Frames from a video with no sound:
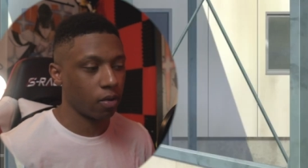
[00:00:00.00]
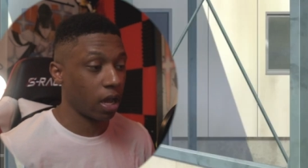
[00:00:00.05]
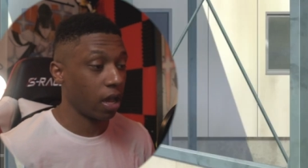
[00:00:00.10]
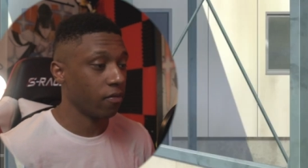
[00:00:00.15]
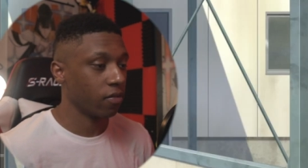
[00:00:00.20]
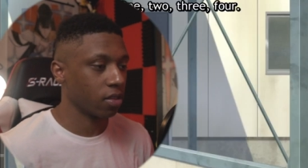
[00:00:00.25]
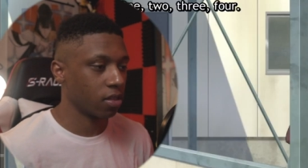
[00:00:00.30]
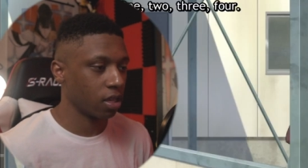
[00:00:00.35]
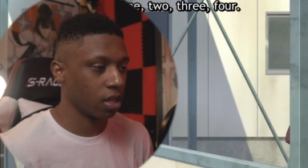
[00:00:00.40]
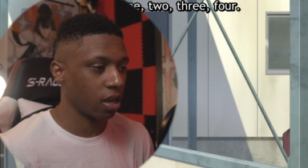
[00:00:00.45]
I
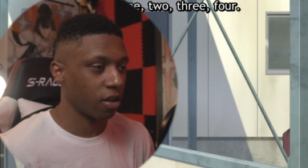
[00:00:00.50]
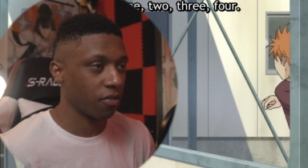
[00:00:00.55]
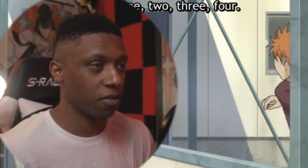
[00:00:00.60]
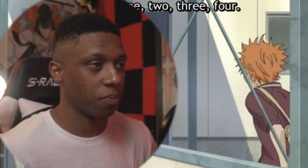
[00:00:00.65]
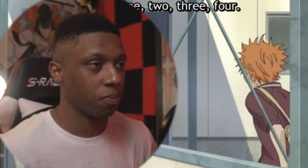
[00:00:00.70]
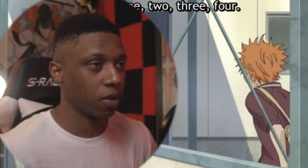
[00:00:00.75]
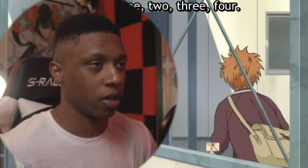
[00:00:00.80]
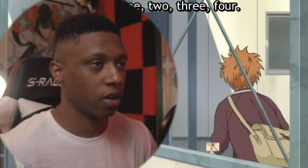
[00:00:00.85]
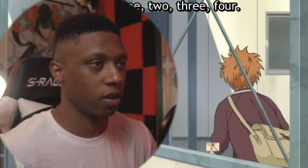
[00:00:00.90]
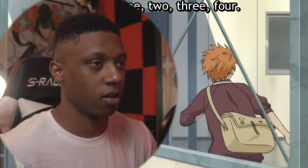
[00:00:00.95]
haven't seen every
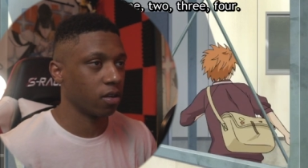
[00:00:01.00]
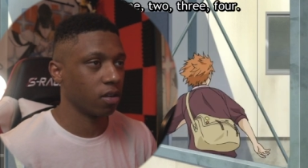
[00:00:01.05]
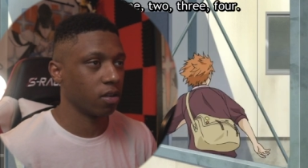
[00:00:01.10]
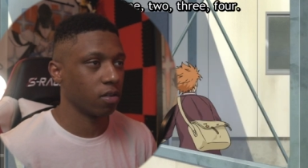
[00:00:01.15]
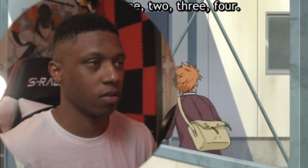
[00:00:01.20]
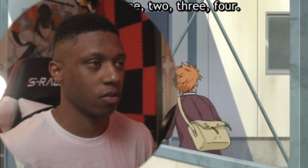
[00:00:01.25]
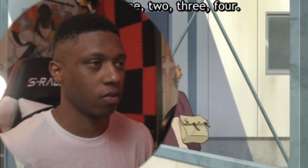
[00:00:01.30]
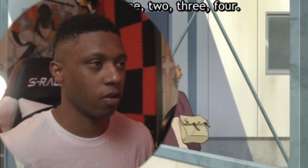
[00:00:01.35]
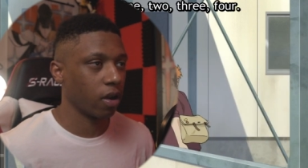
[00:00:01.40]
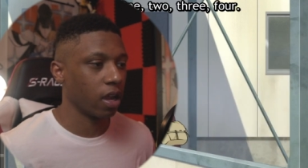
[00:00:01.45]
player in
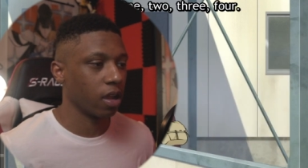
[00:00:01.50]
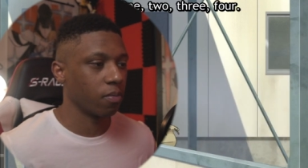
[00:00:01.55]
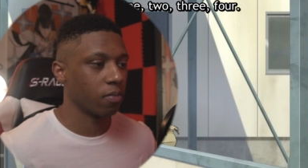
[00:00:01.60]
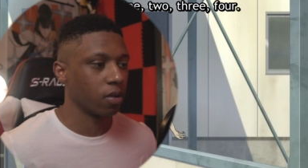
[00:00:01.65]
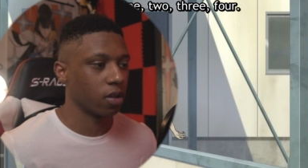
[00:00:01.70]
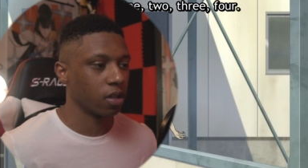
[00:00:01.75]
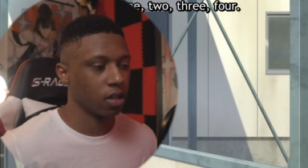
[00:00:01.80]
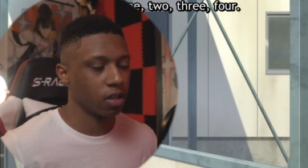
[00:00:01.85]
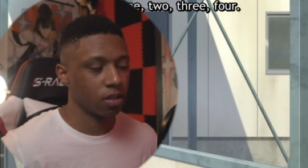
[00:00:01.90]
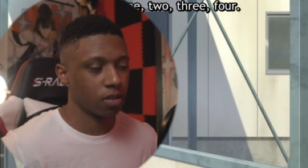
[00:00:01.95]
their grade,
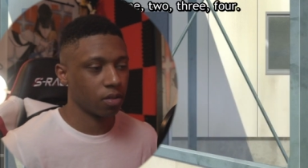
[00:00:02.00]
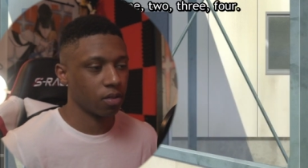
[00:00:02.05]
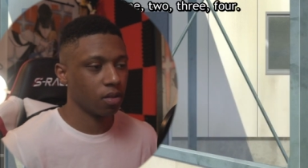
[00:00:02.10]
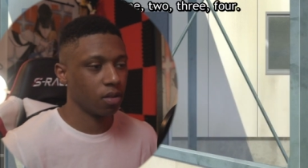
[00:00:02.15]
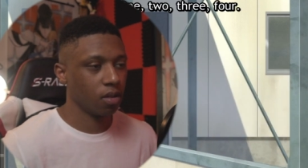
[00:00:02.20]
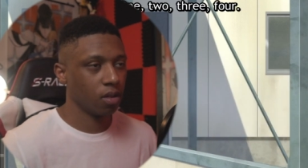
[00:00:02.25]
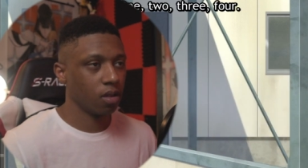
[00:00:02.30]
but he's...